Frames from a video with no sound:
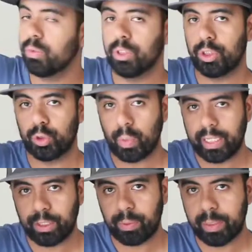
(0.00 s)
was
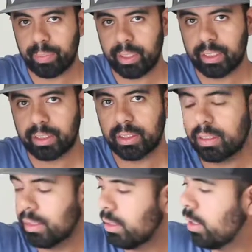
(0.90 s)
23
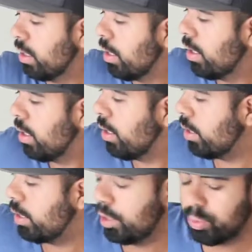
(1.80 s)
bucks.
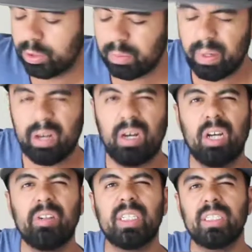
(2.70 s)
This was about
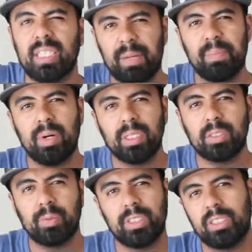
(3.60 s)
110
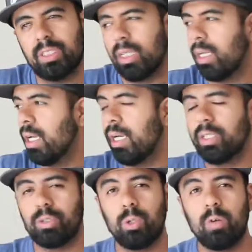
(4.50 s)
bucks, which is a
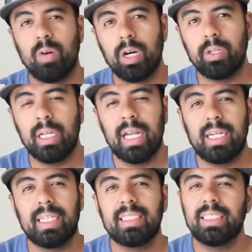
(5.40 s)
total of 100. Let's